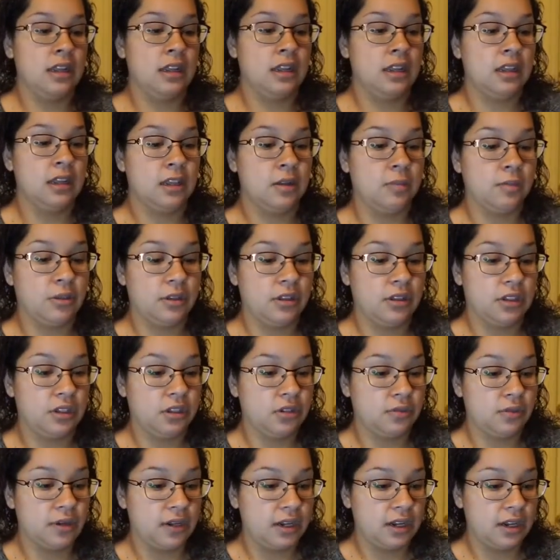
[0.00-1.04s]
Let me put this
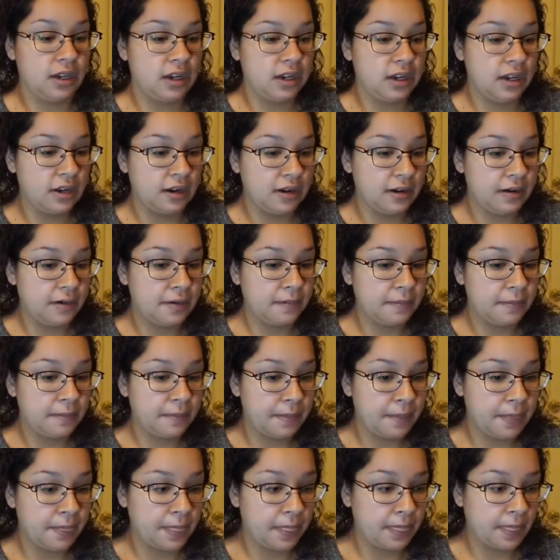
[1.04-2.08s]
right here.
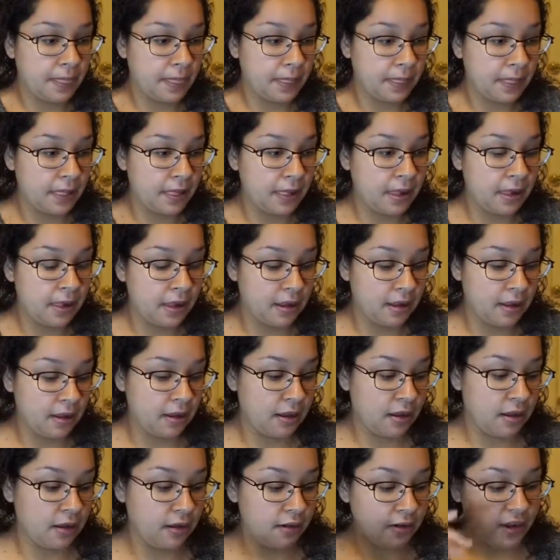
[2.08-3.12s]

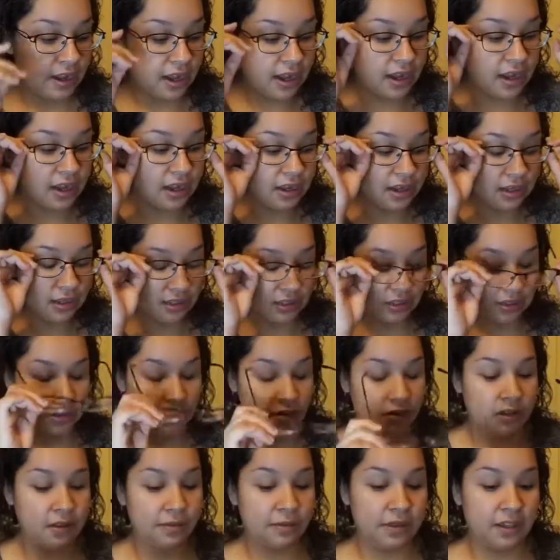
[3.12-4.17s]
Okay,
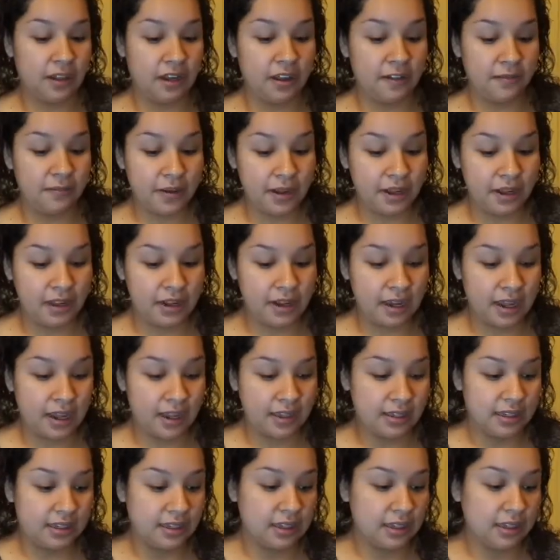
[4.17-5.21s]
so let me take off my
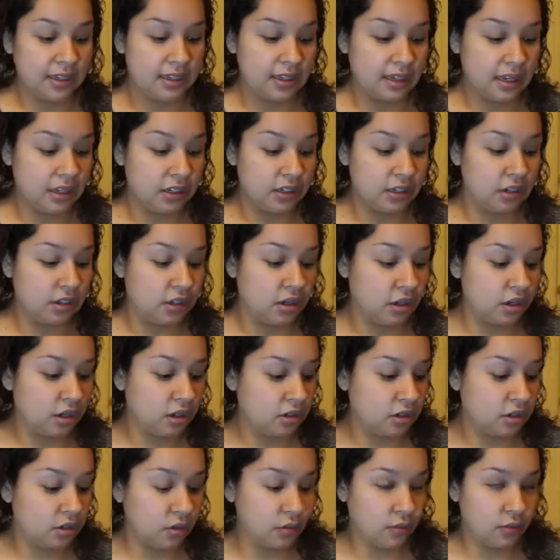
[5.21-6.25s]
glasses and
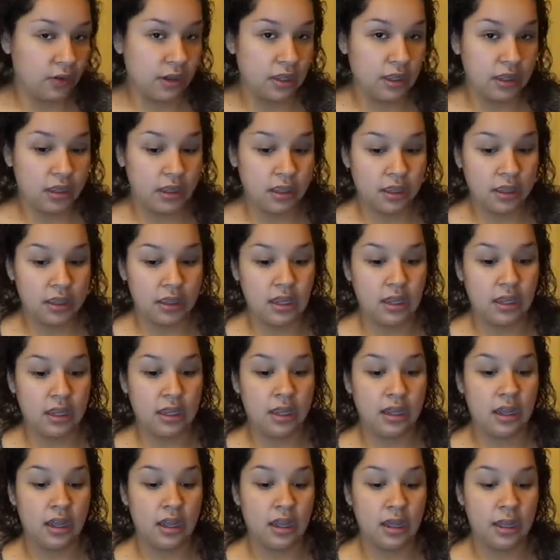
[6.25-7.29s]
start with the